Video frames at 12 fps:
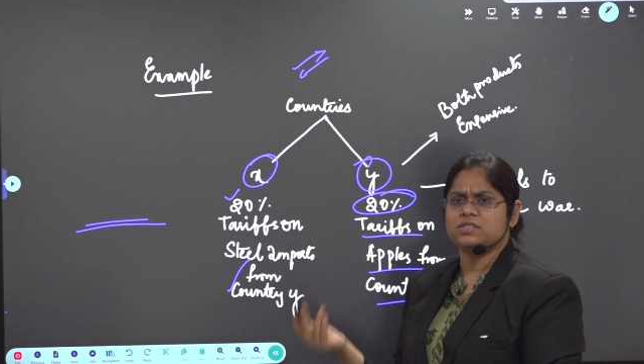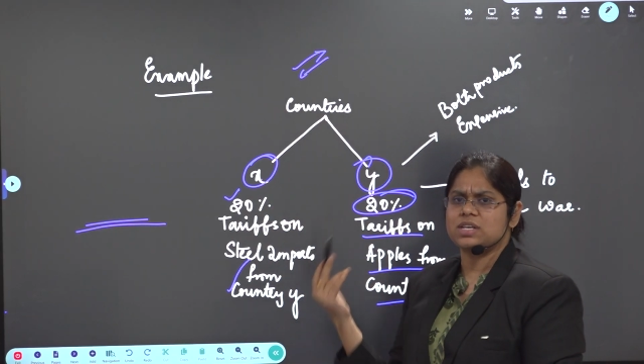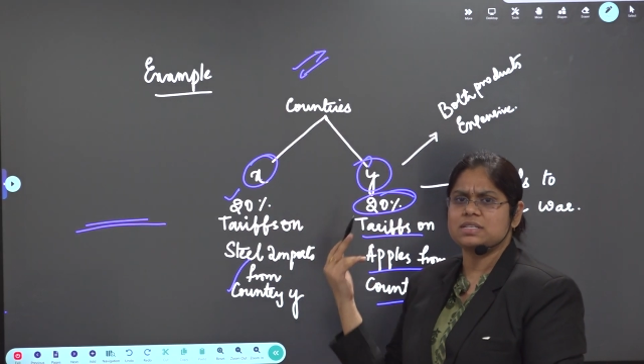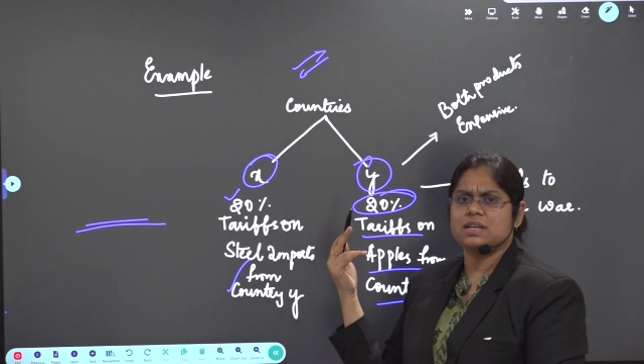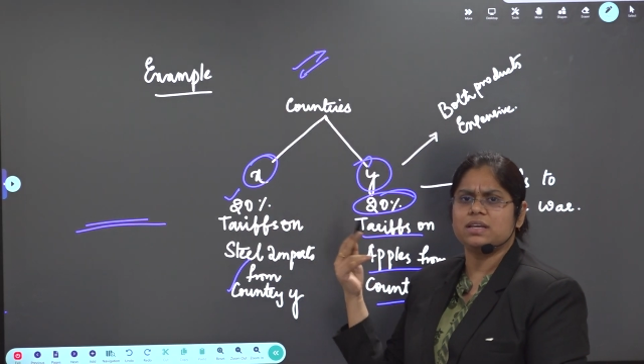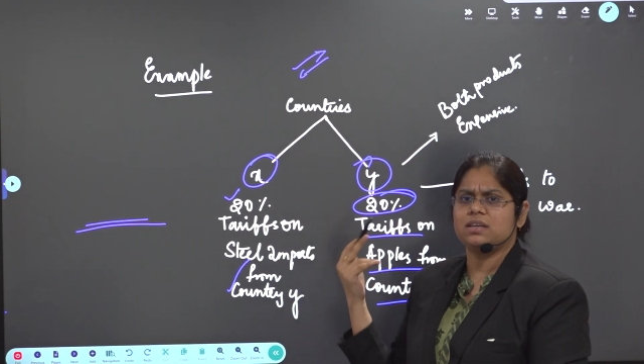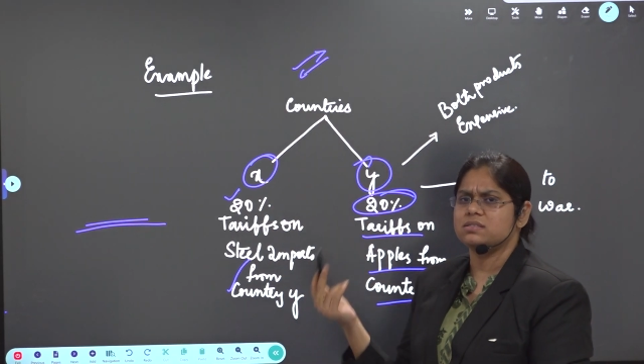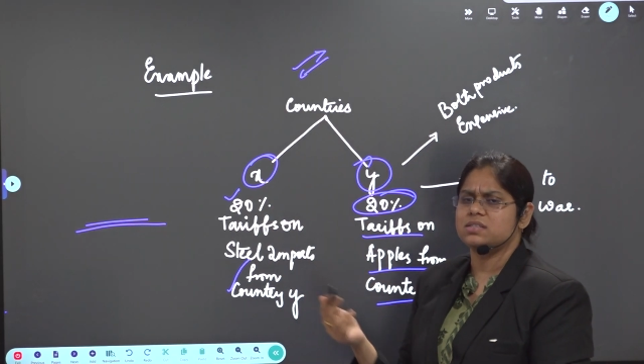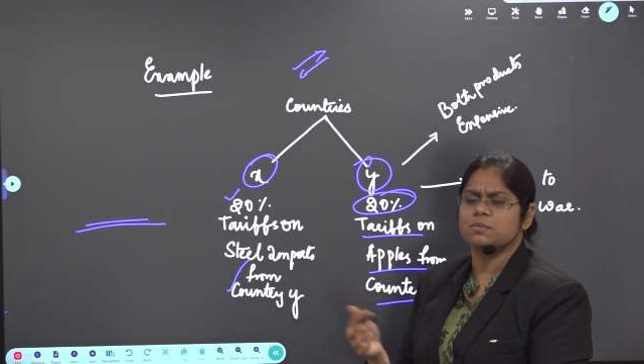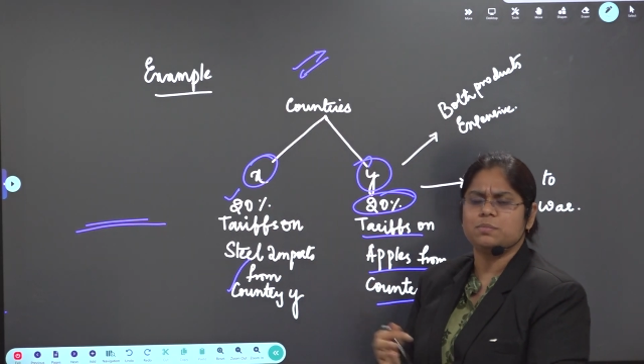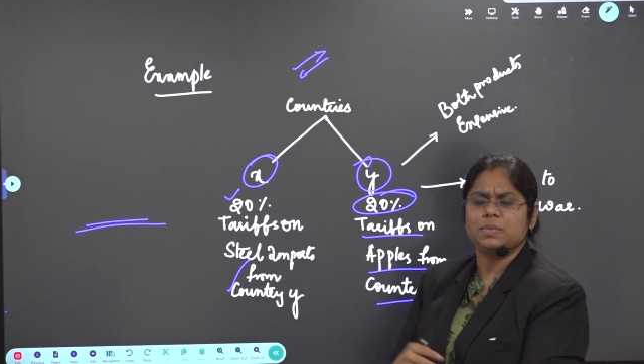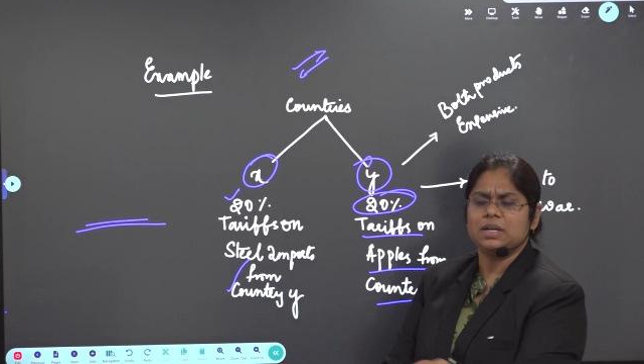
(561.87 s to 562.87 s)
just like
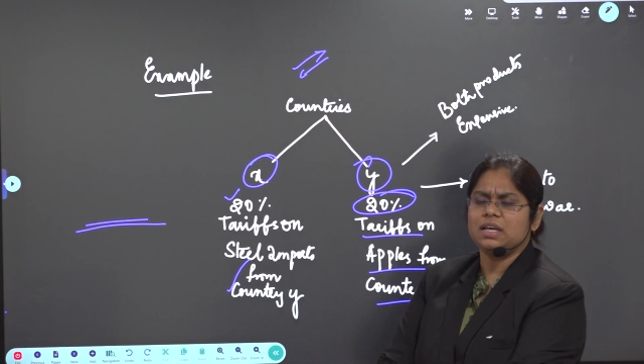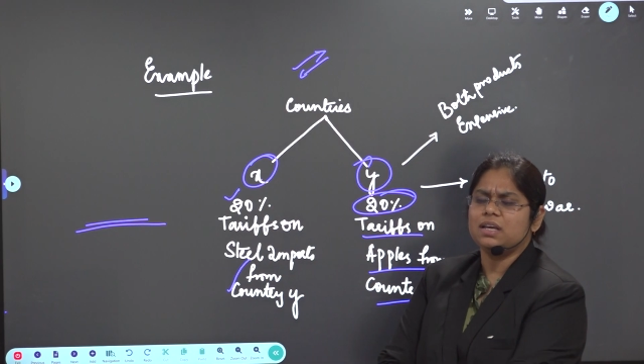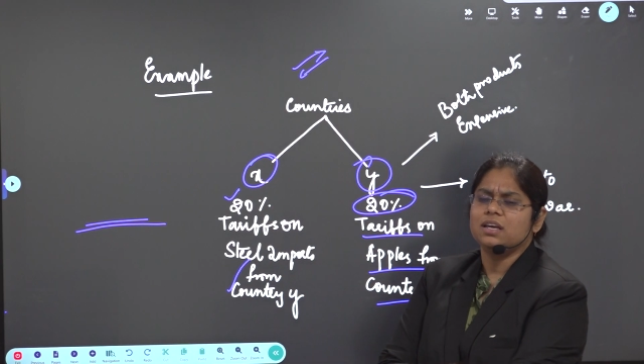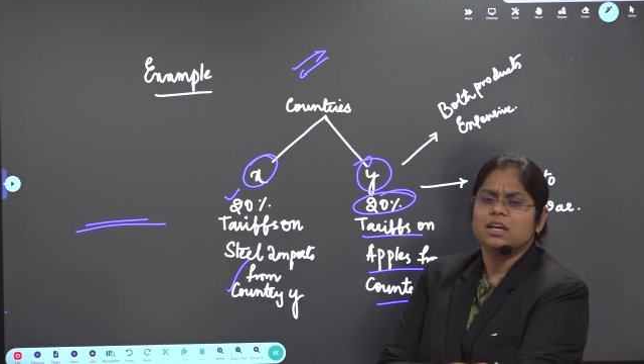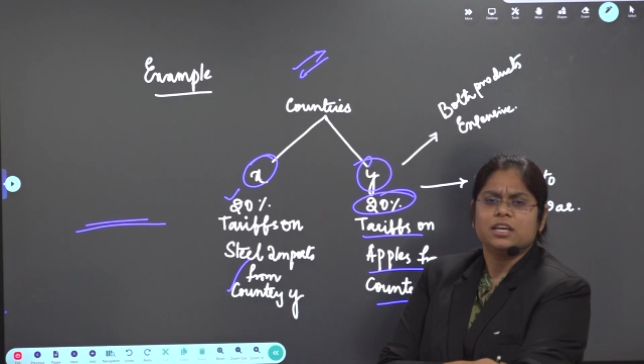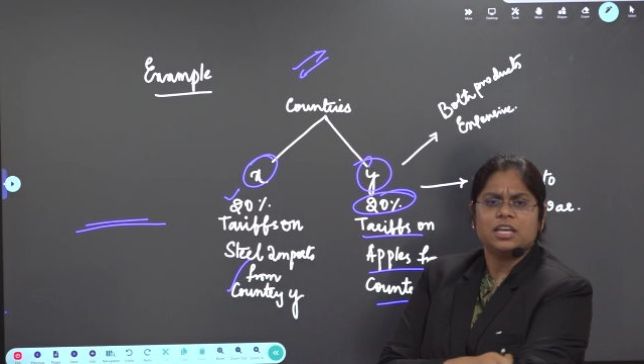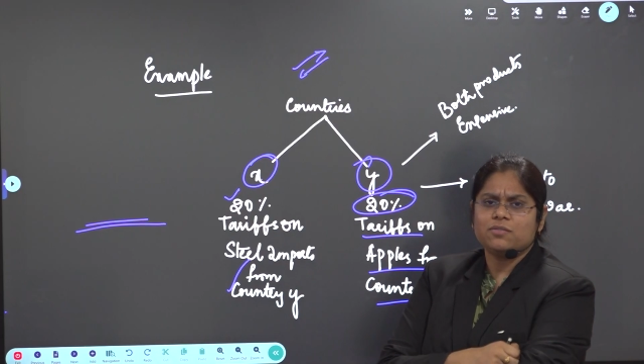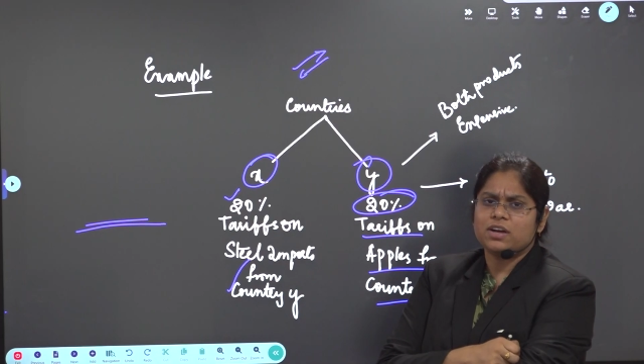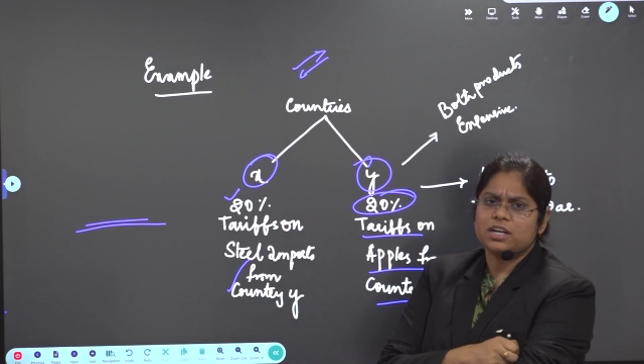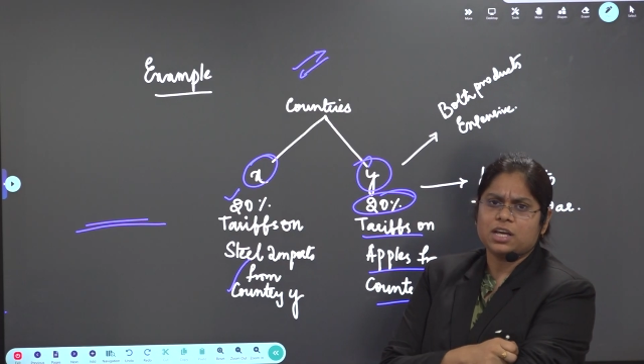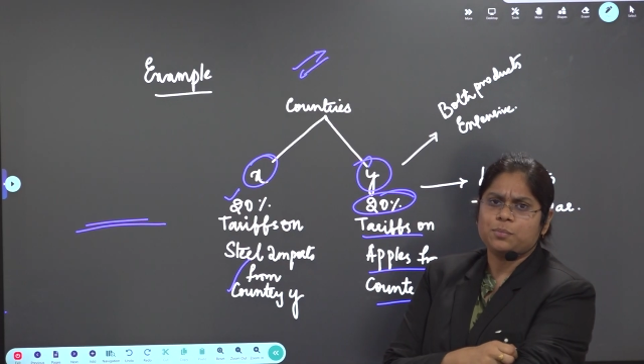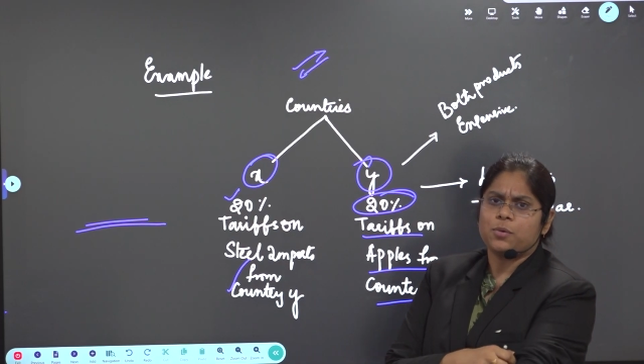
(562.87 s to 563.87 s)
simply give
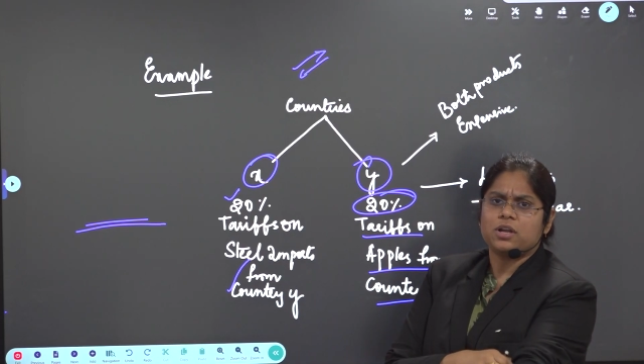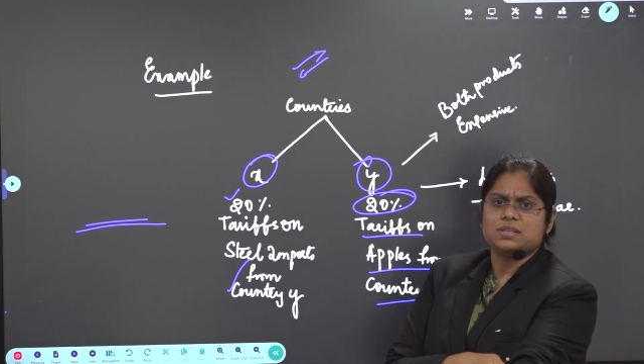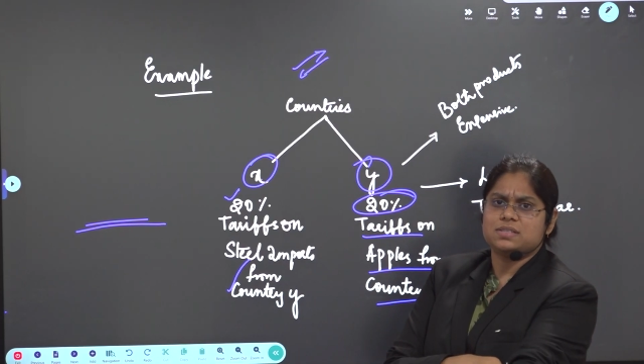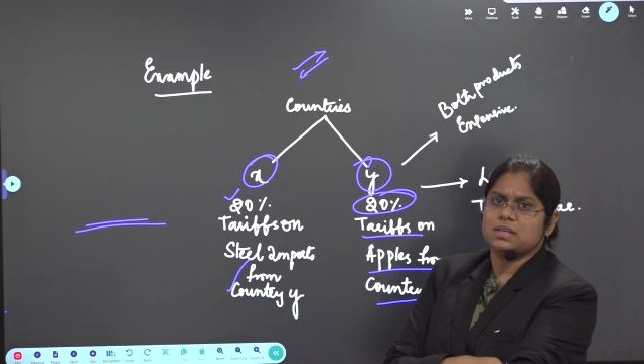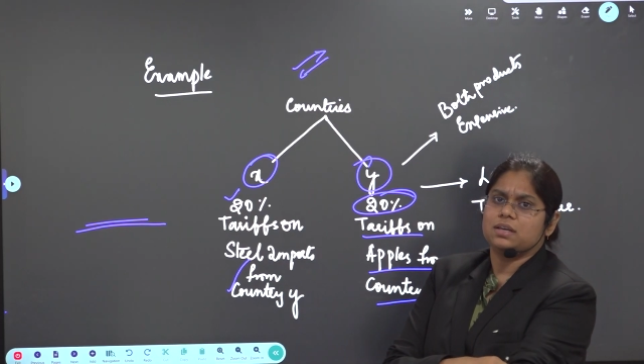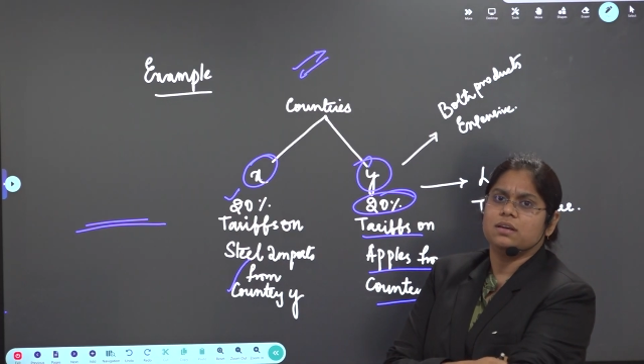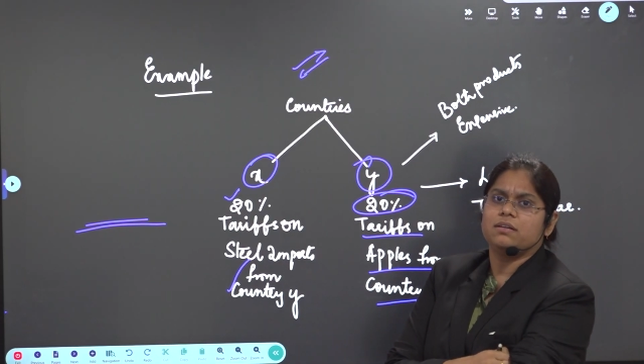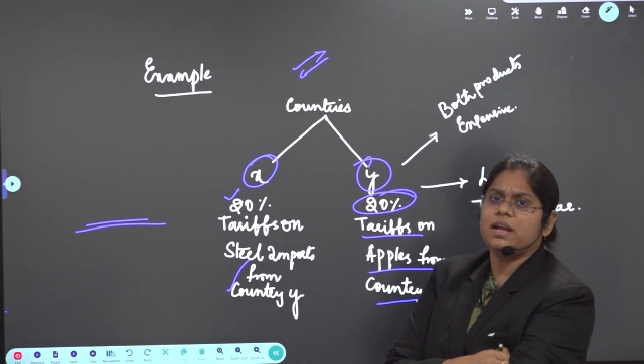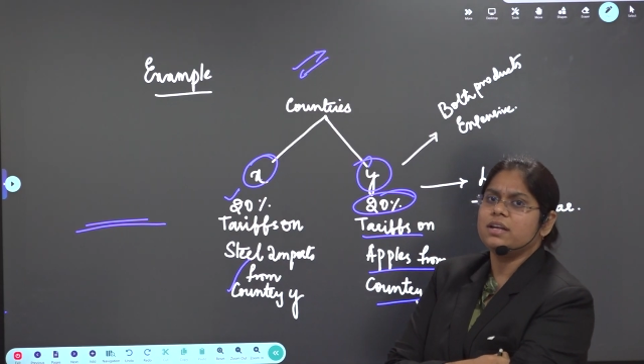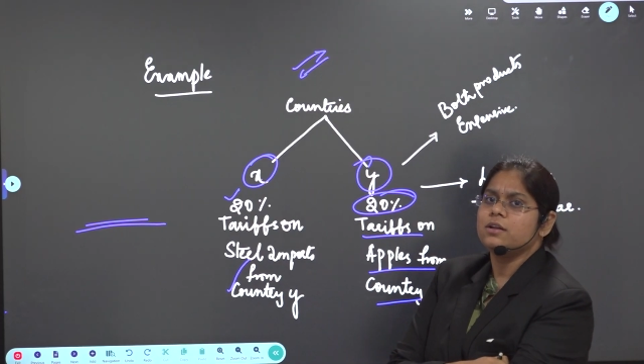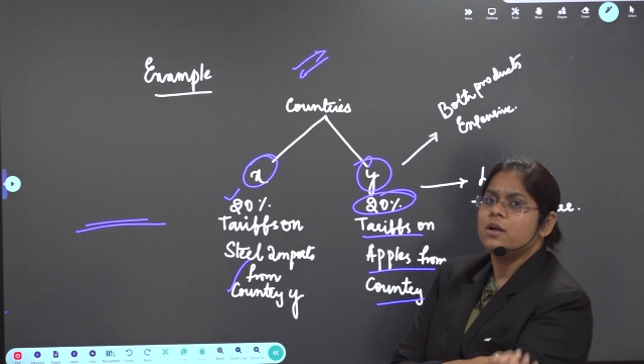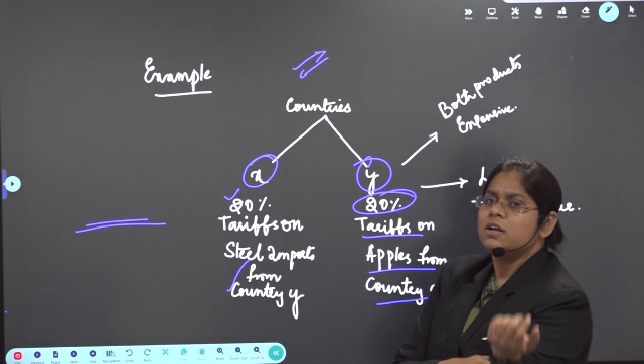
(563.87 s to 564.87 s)
and take policy, right?